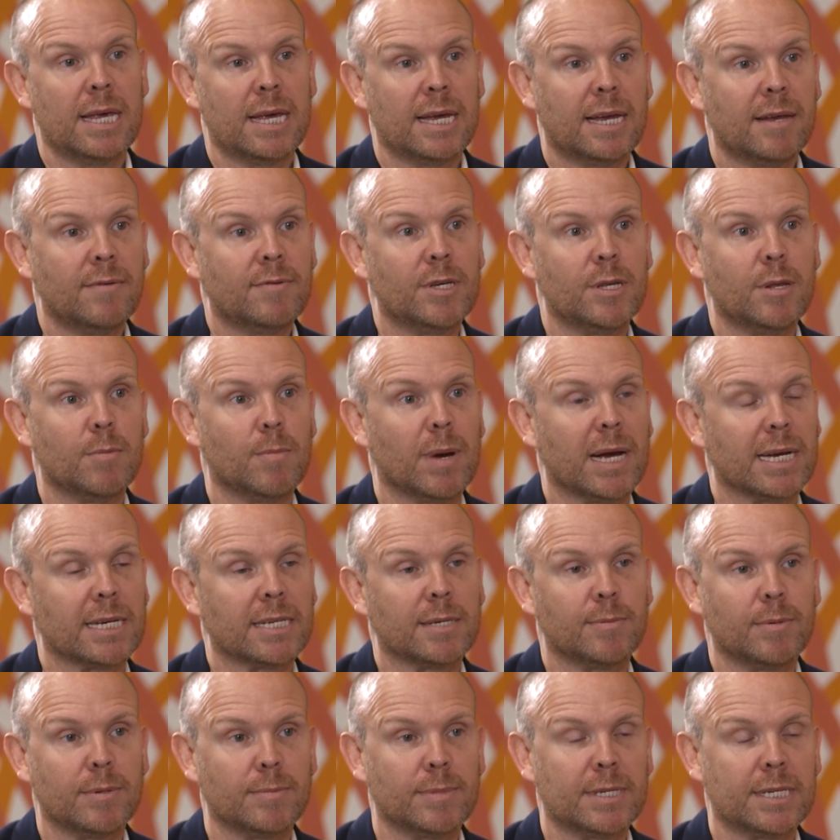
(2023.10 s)
the
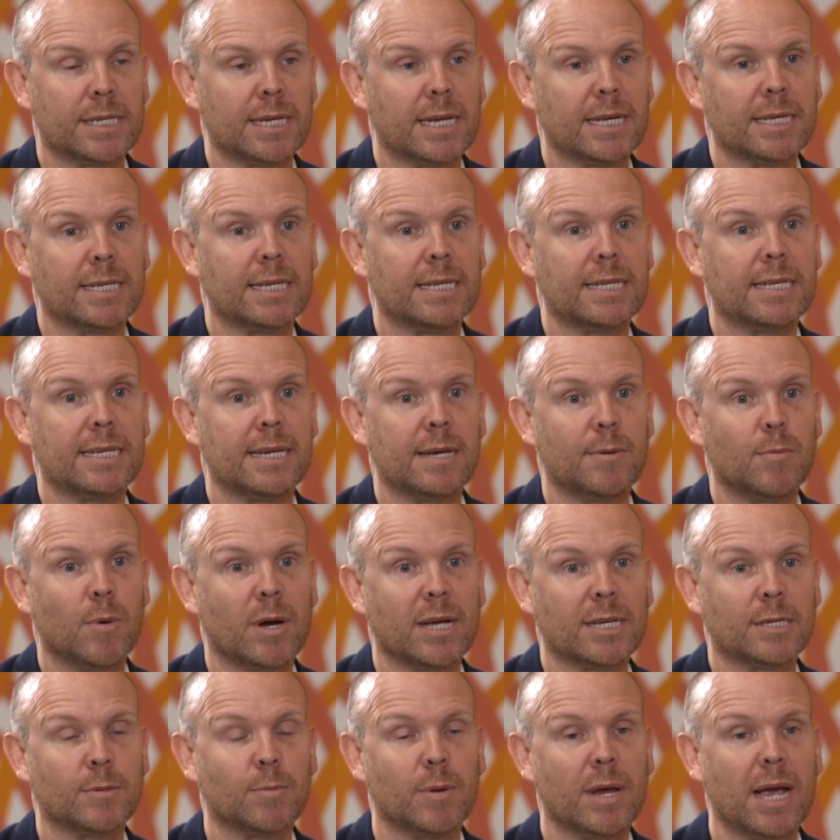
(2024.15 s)
maximum certainty
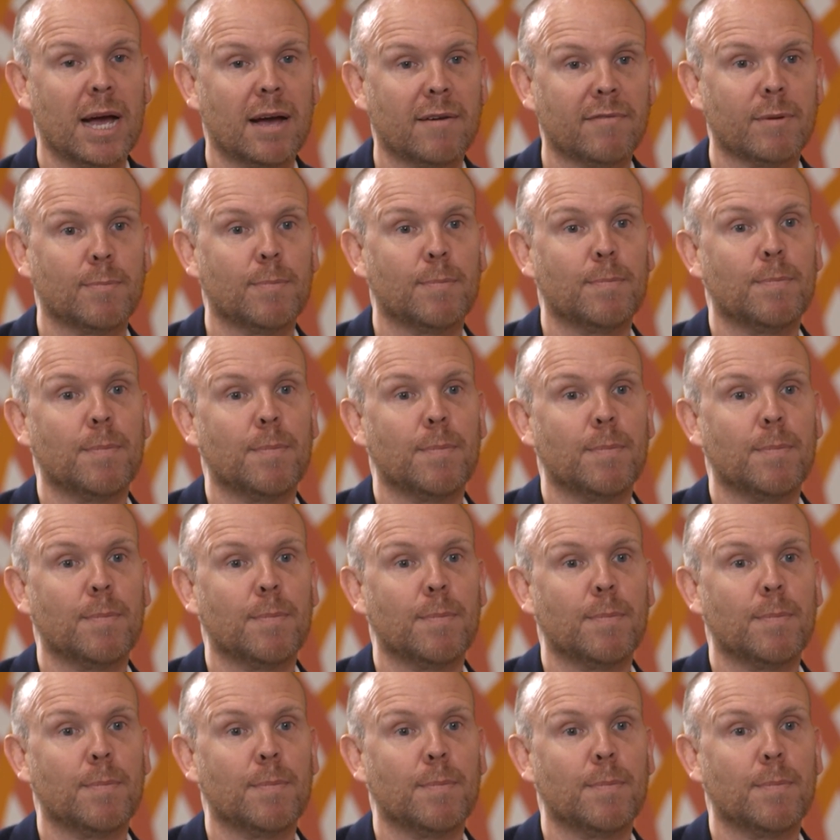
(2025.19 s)
whilst we have